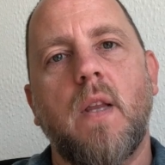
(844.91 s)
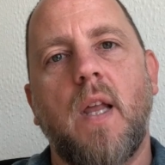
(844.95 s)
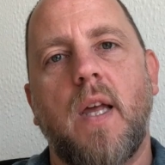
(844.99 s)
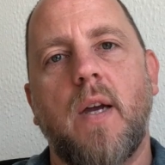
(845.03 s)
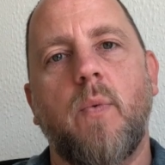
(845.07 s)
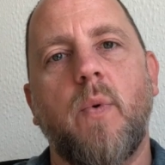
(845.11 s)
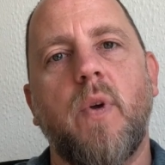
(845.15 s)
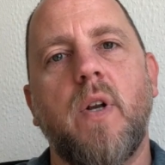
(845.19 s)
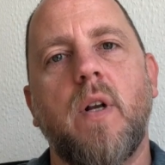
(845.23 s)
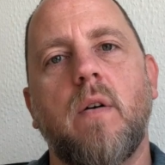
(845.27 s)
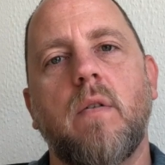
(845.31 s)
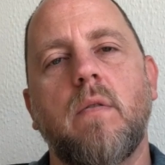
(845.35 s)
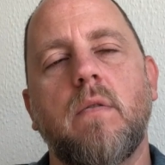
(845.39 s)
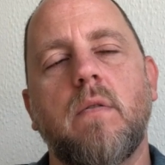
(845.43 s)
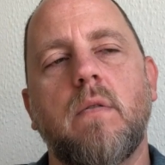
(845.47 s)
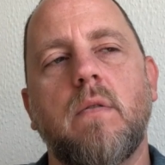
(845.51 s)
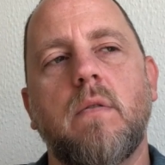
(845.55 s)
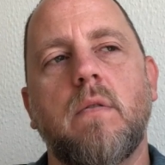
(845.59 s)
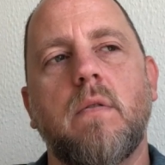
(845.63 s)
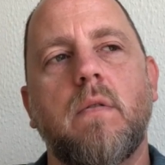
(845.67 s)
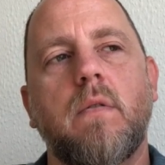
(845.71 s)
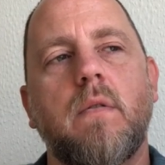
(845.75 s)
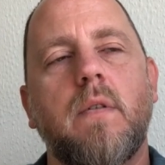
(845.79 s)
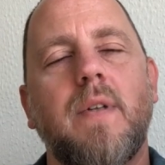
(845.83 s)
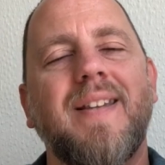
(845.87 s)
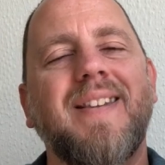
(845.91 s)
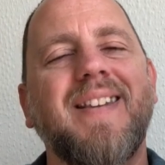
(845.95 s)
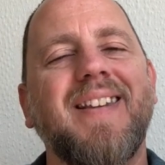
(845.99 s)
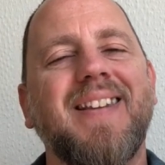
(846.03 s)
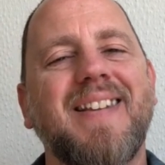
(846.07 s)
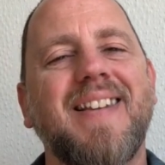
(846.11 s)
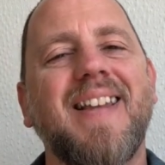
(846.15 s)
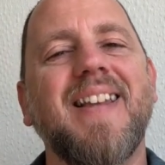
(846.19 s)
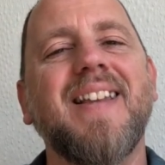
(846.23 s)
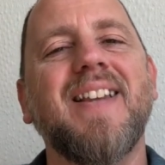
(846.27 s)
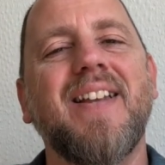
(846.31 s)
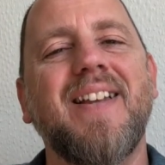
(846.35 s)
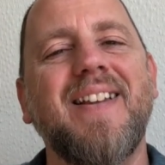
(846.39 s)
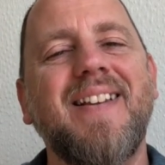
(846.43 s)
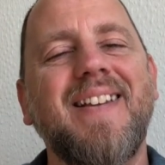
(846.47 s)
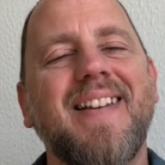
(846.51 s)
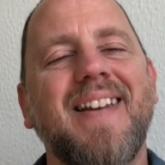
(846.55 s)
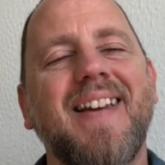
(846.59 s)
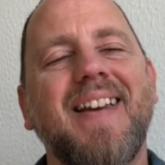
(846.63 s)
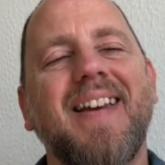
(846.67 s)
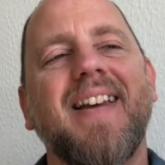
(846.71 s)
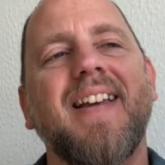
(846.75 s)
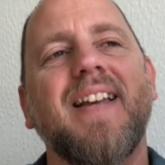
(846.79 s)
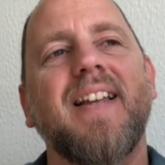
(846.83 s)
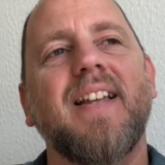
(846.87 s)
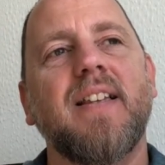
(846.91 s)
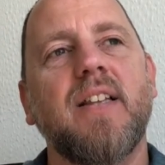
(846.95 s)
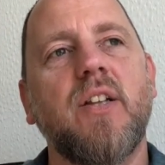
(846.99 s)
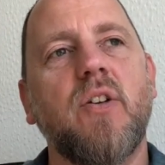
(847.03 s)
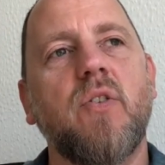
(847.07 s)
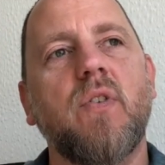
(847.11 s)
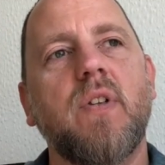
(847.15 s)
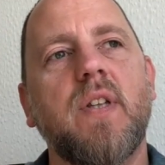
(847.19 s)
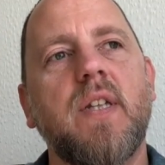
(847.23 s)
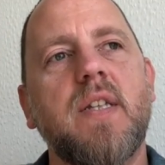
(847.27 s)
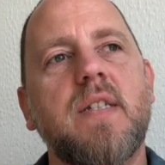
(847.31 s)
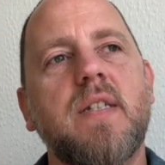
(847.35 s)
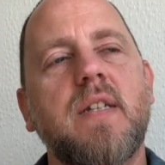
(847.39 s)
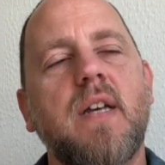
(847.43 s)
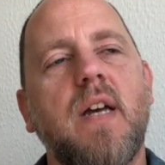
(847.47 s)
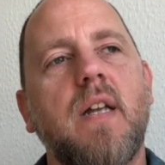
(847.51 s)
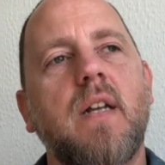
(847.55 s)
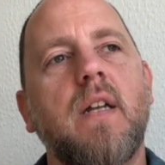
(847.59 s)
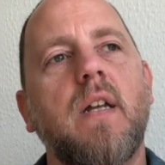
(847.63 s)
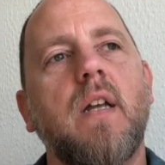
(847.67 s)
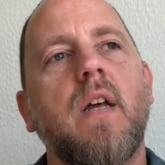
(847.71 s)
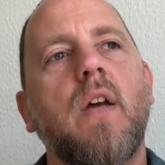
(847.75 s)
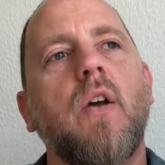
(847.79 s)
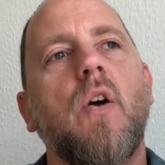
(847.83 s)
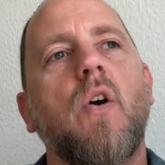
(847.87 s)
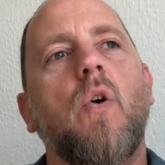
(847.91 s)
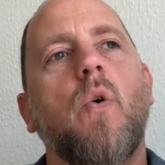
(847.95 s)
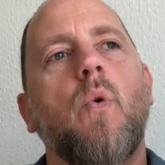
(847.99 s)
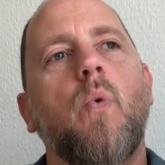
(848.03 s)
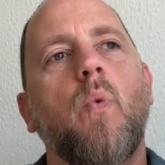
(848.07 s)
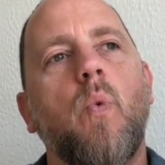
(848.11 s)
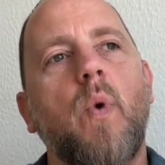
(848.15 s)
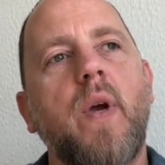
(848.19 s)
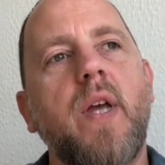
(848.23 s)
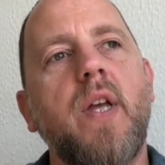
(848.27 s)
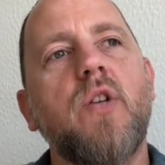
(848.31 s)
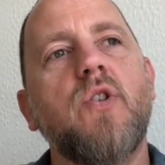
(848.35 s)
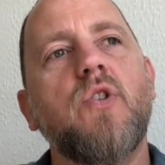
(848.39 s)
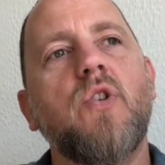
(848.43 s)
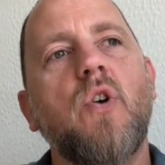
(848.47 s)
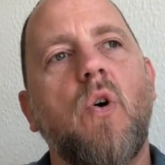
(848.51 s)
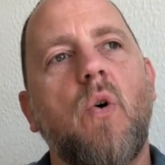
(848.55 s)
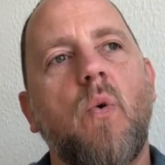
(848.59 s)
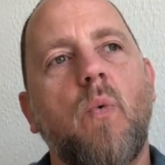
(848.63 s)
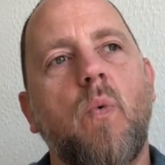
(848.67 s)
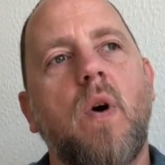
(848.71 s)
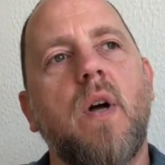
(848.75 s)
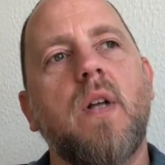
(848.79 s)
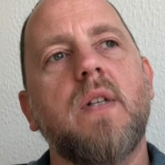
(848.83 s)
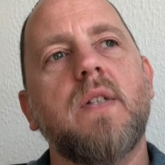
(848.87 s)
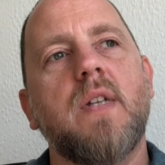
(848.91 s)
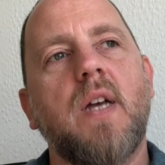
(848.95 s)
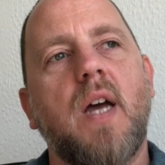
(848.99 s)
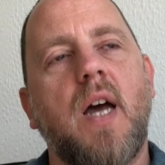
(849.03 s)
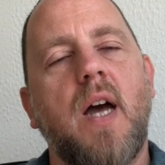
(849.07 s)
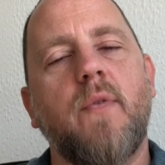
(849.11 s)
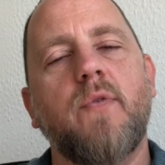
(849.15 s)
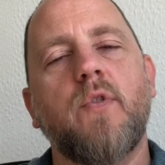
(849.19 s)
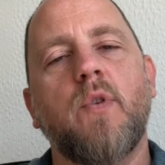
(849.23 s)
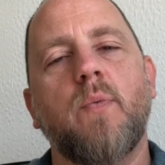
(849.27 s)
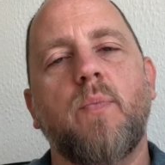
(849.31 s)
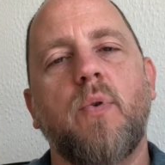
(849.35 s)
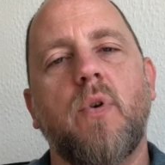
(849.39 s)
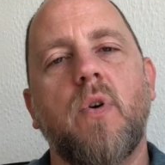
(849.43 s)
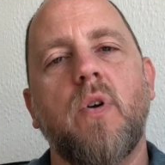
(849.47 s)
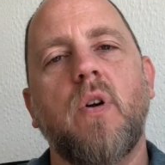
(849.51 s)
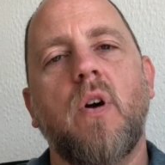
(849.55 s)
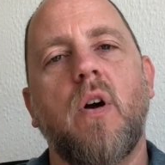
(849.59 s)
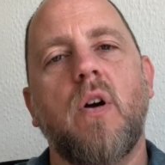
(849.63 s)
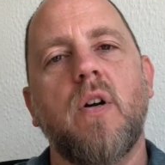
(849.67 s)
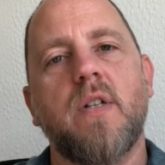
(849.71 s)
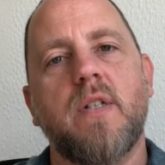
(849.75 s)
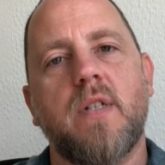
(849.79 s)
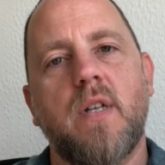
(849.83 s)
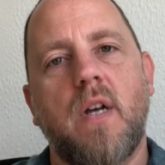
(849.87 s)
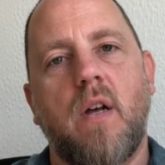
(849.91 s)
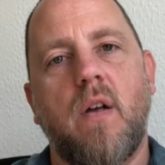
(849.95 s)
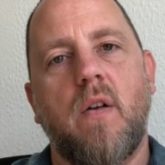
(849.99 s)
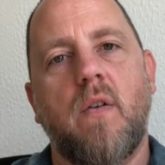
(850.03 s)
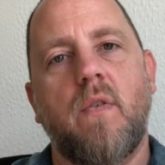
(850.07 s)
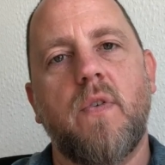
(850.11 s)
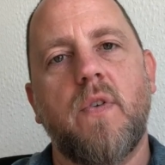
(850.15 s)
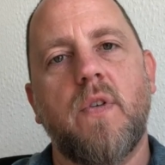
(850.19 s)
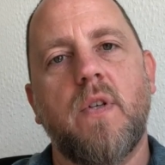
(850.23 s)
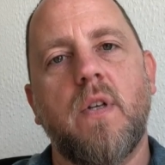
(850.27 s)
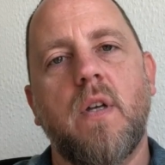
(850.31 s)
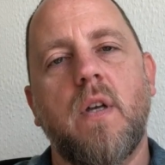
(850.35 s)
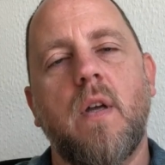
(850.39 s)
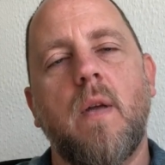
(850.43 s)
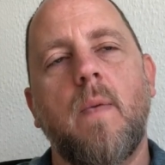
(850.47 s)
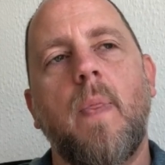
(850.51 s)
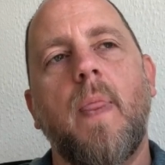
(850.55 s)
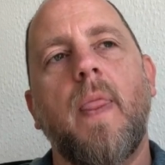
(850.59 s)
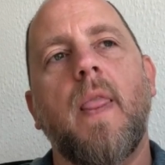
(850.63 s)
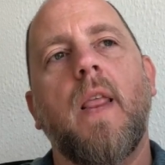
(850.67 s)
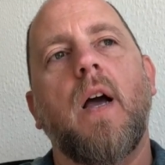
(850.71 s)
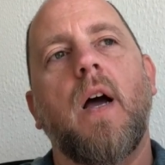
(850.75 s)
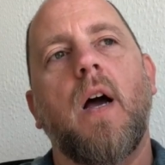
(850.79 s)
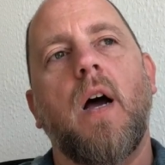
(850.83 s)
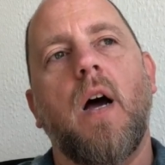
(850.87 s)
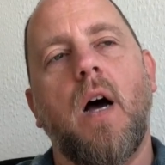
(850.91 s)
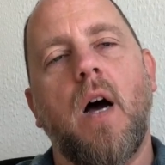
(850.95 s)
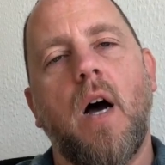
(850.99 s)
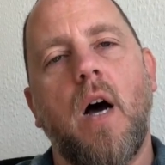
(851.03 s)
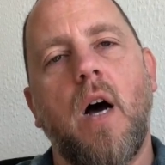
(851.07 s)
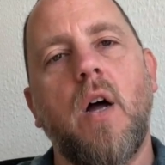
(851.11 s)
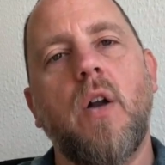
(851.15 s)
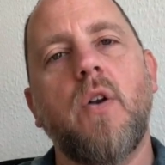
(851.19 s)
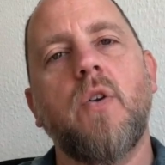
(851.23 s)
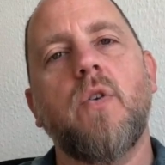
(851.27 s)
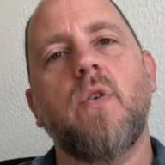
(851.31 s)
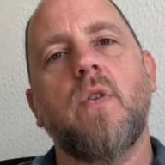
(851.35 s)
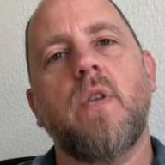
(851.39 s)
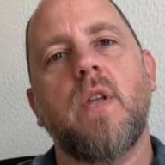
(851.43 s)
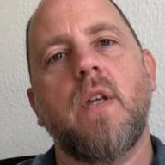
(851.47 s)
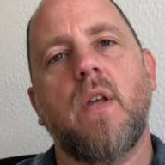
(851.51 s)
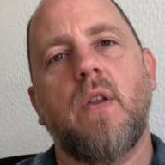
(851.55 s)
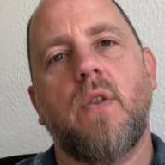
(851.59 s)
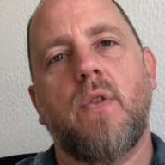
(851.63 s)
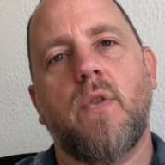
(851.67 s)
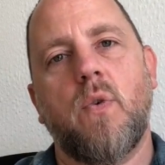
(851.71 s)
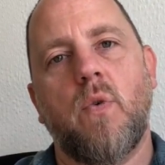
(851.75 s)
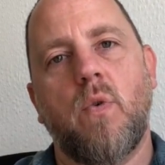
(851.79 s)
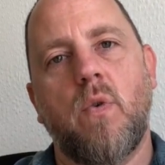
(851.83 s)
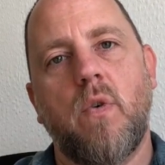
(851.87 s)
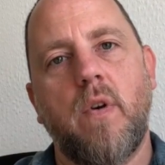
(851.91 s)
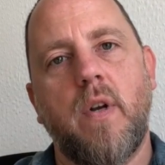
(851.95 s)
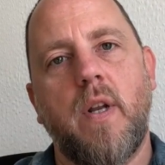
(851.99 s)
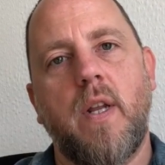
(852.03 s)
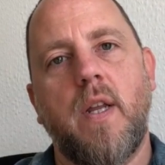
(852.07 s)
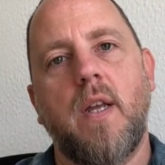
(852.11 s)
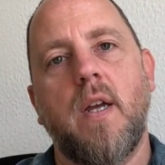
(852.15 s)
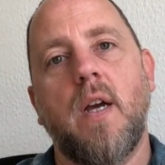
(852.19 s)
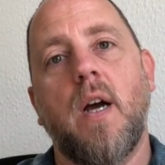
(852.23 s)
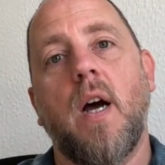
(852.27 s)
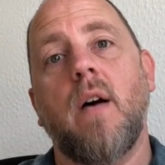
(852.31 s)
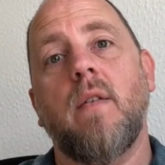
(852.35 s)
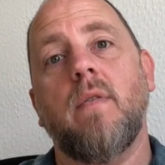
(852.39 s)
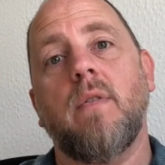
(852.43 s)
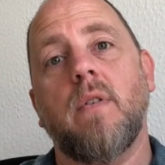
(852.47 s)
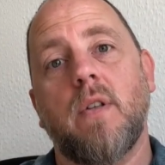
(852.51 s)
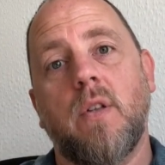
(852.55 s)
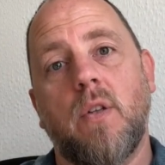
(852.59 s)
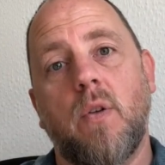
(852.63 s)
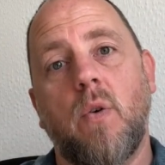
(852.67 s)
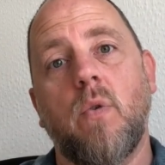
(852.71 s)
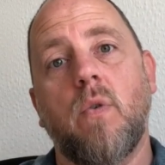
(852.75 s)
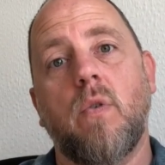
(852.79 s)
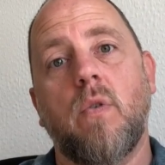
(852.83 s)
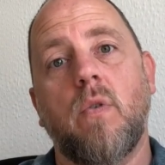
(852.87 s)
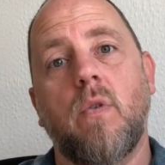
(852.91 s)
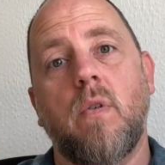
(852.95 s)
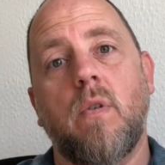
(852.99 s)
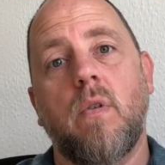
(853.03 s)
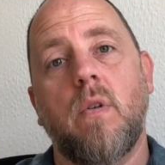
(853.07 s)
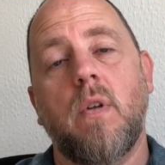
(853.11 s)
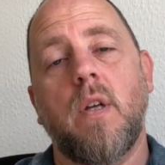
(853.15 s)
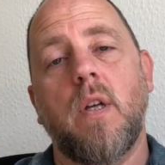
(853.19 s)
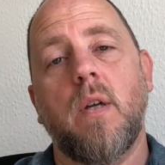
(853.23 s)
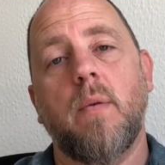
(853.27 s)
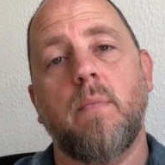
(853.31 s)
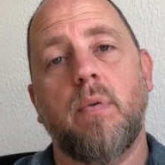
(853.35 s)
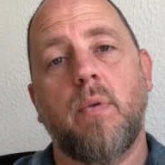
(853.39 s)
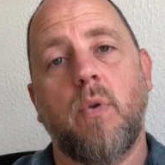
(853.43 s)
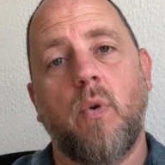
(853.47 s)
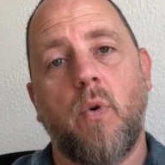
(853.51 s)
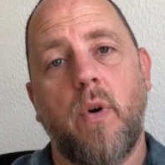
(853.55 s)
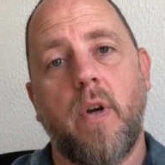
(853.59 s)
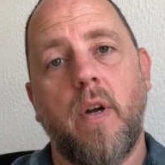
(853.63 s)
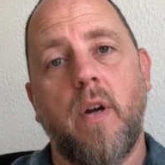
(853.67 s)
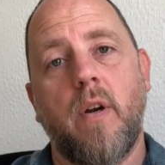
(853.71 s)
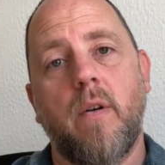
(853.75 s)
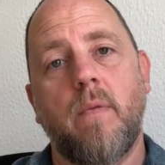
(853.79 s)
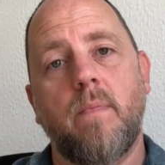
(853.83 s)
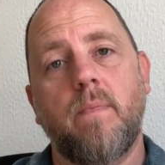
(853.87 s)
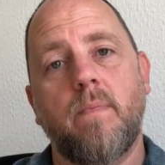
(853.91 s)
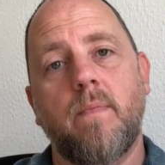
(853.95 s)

We don't, they literally said, we don't want to have to put ourselves under the authority of a local employer.